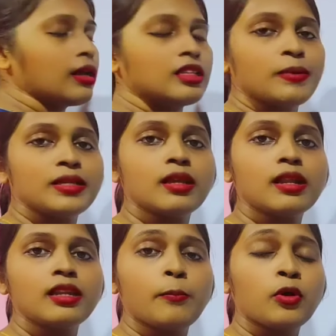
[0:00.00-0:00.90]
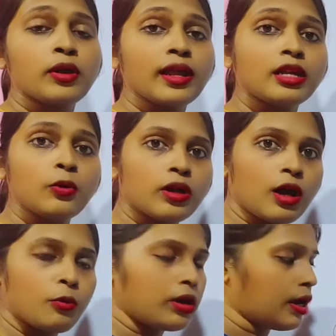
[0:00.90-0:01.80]
is basically a protective
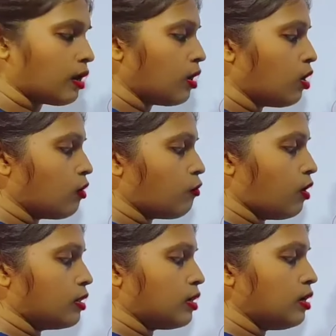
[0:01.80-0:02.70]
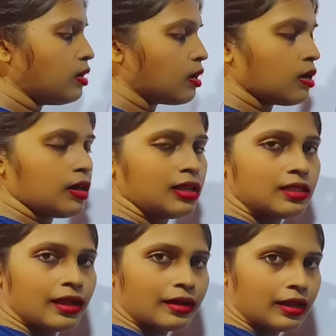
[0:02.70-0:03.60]
covering for the
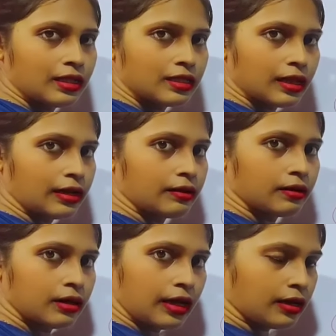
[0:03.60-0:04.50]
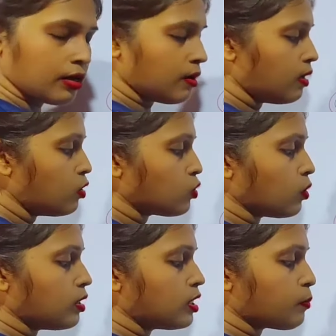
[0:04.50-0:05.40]
insect inside it. So
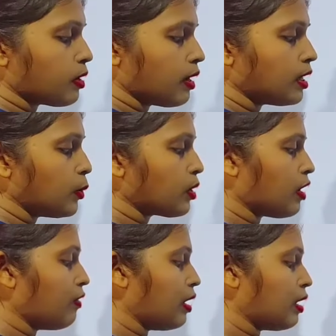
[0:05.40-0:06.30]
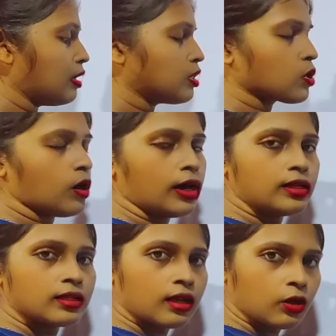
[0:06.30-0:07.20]
this protective covering is called
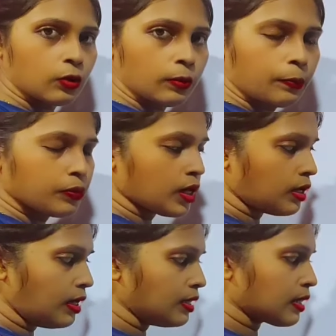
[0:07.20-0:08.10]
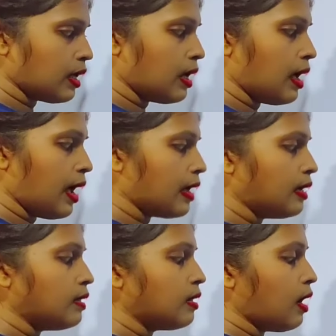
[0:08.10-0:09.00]
as cocoon. Yes, and